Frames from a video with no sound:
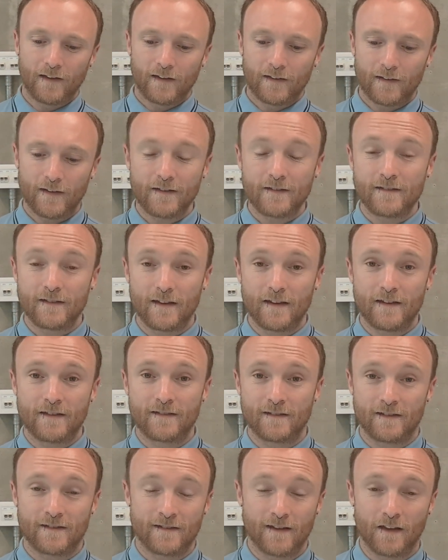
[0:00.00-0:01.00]
This
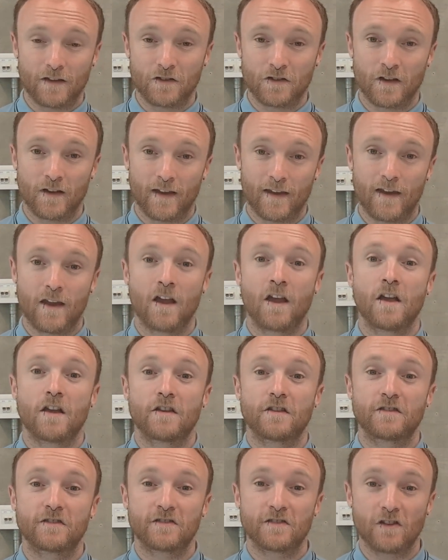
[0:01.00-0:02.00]
is essentially
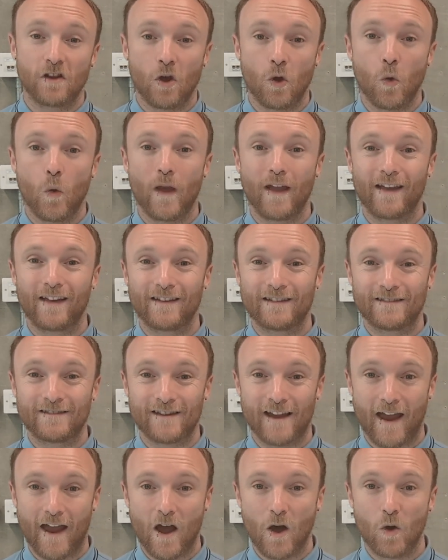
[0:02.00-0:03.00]
slowing
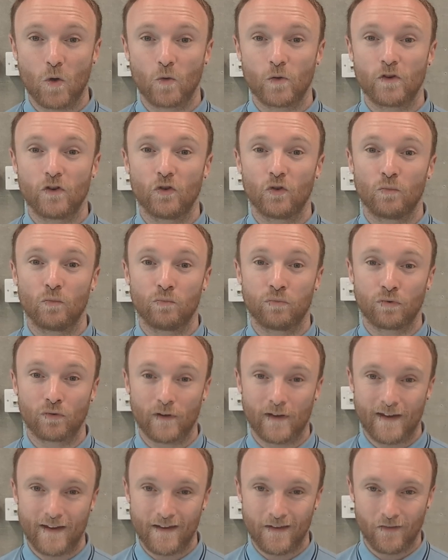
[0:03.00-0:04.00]
down your
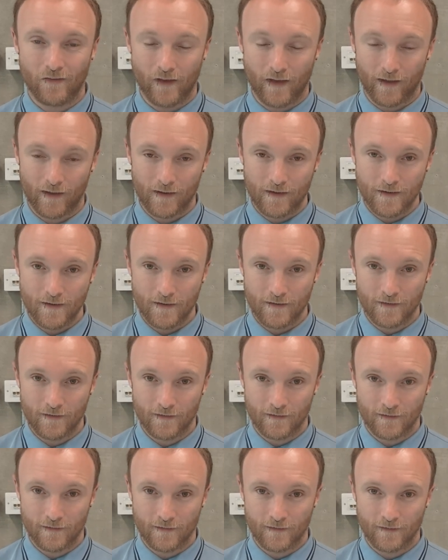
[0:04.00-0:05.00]
breathing
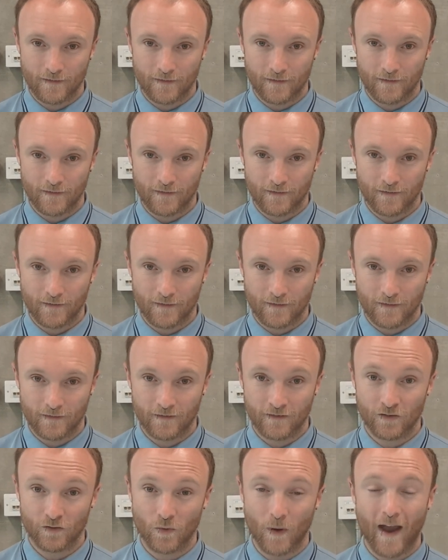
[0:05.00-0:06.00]

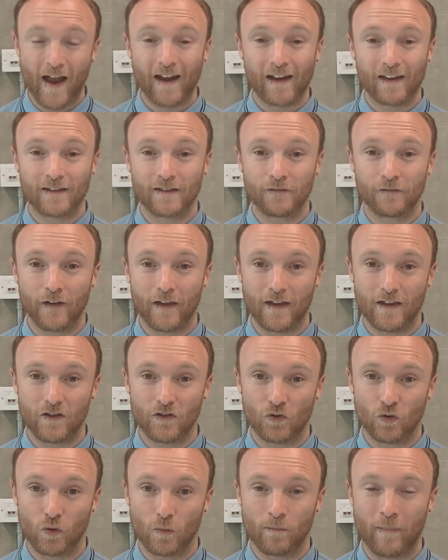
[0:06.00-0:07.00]
to activate
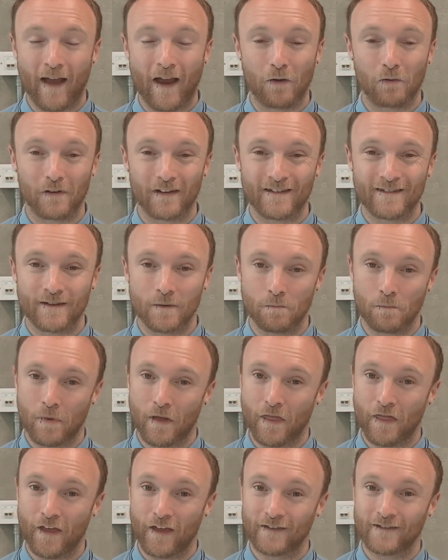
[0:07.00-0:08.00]
your
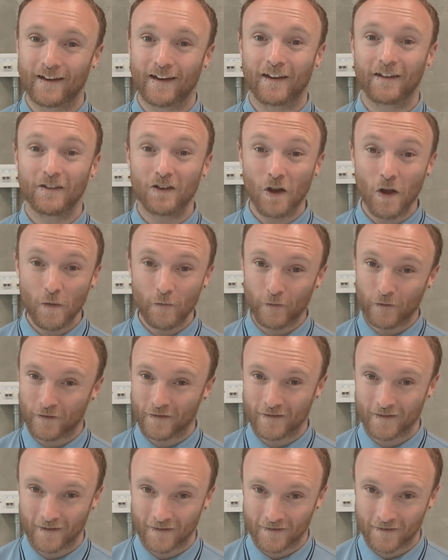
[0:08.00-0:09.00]
parasympathetic nervous
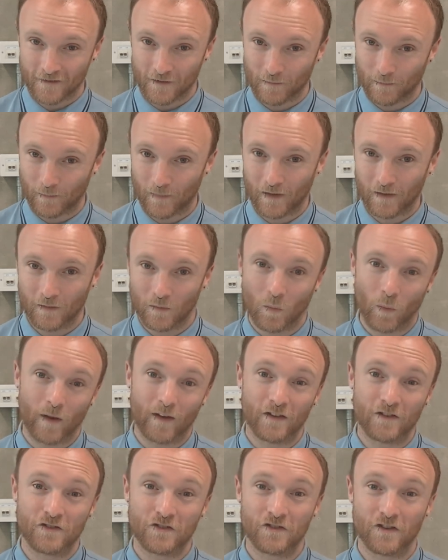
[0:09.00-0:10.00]
system,
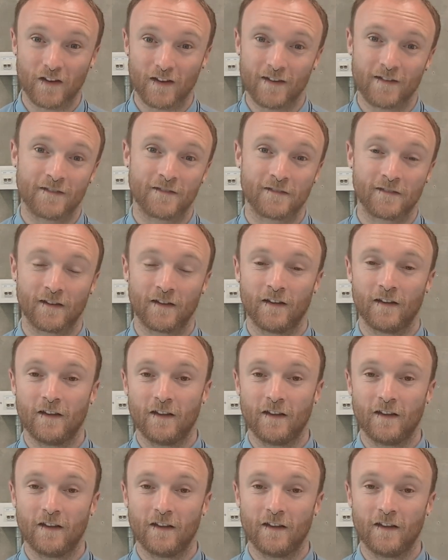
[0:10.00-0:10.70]
which is